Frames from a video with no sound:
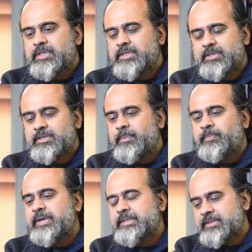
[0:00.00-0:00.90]
just
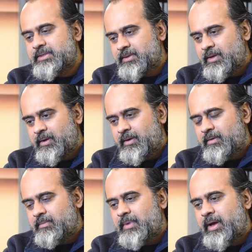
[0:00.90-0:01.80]
suppress
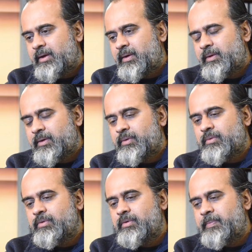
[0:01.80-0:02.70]
my
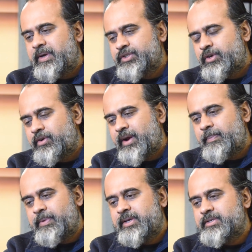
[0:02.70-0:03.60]
own pleasure or
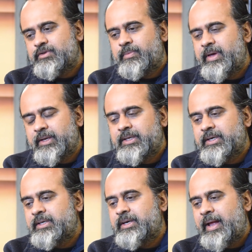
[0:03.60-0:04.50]
happiness to make
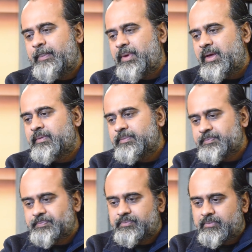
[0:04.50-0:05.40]
the other happy.
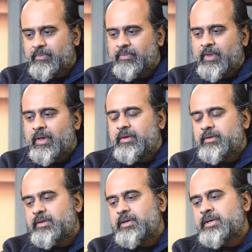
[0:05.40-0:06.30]

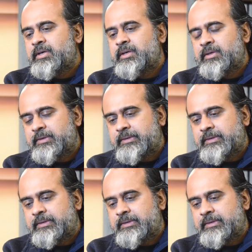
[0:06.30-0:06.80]
The